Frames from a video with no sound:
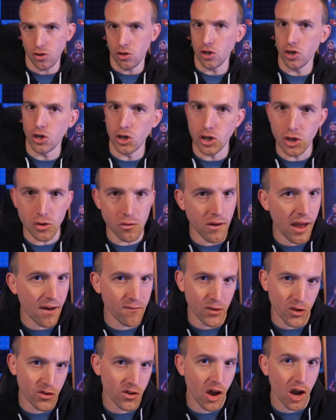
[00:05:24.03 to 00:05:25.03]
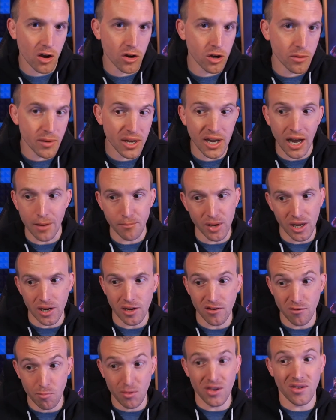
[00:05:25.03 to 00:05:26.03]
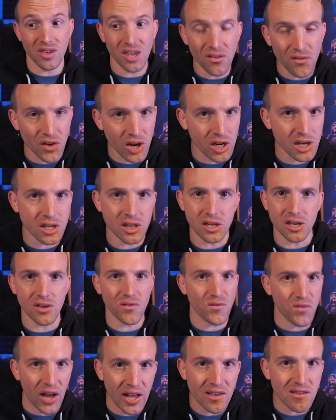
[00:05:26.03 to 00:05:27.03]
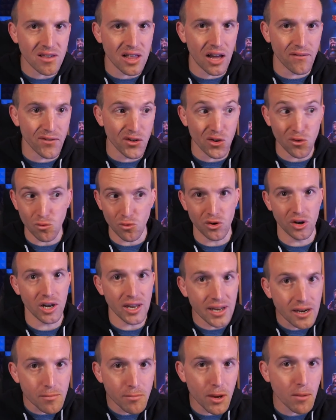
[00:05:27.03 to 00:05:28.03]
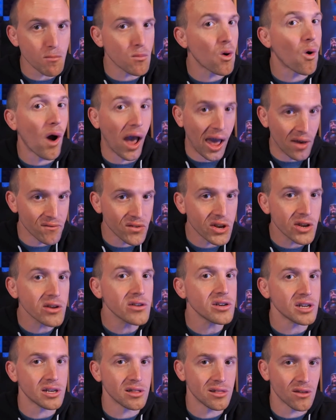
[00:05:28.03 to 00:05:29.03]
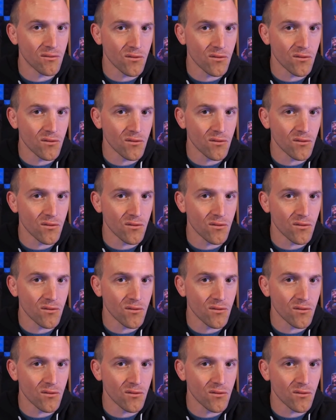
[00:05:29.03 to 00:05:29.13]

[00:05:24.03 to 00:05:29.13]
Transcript: the new levels are coming. I mean, specifically the defense levels were a little bit more evident in the